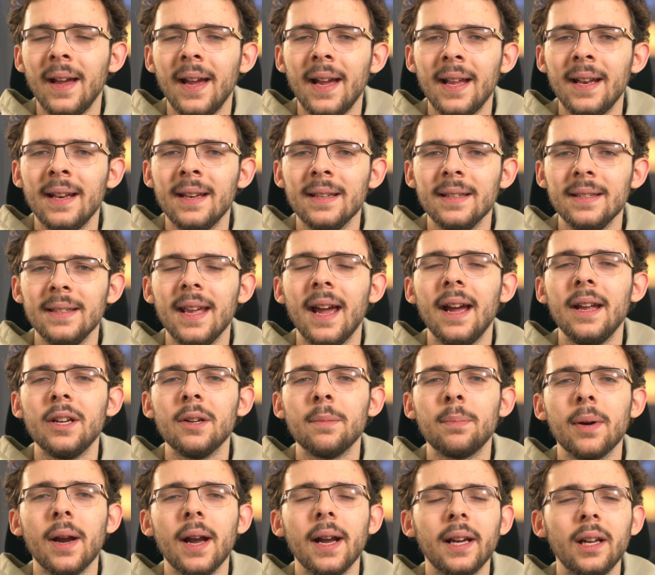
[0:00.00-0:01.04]
And yeah,
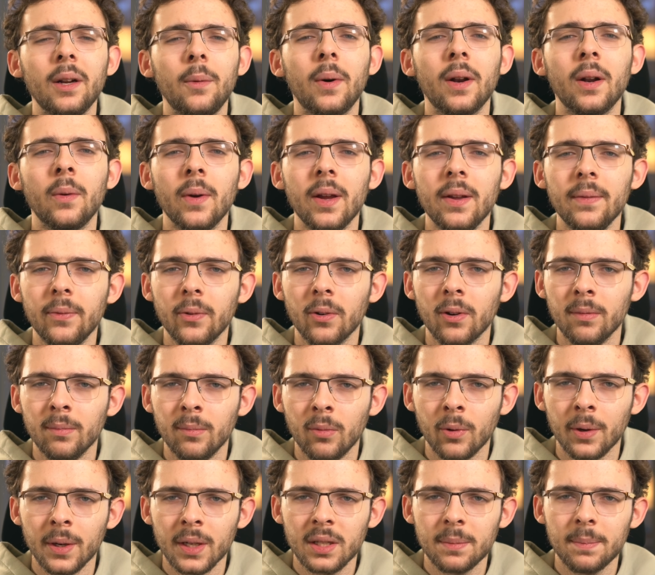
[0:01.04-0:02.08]
you're probably gonna wanna wait for a
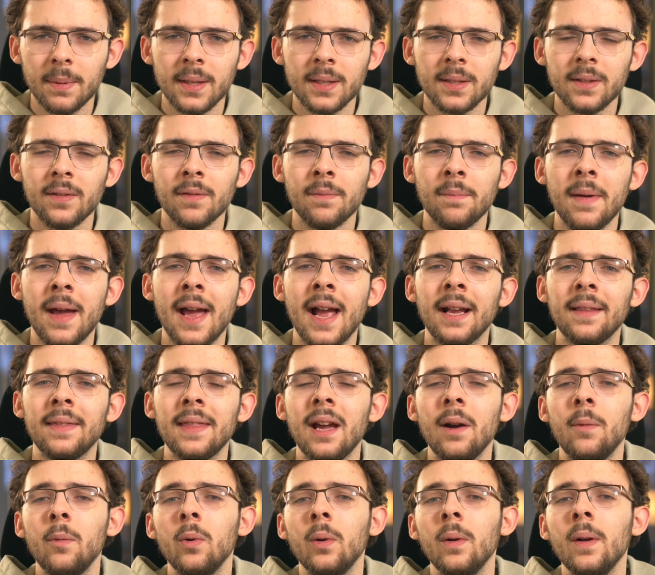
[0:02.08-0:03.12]
more expensive Mac
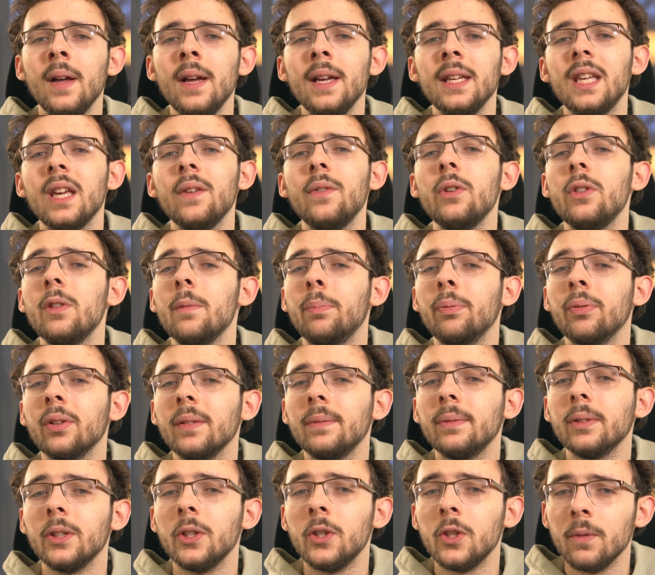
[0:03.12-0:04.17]
that will give you the
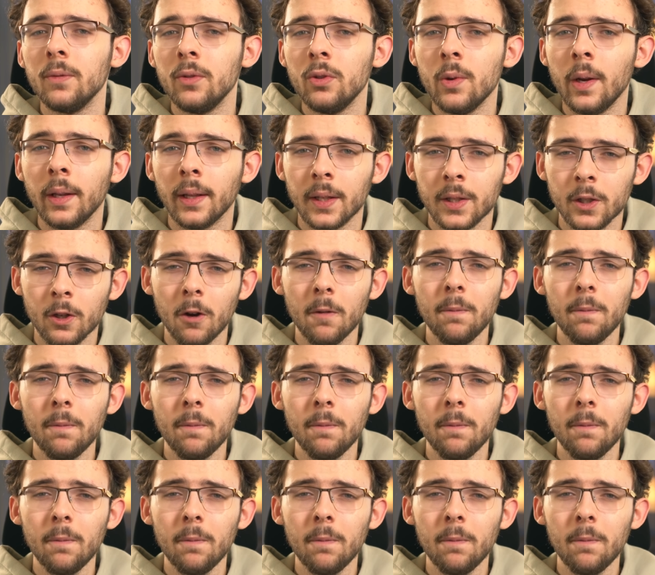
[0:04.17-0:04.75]
privilege of doing this.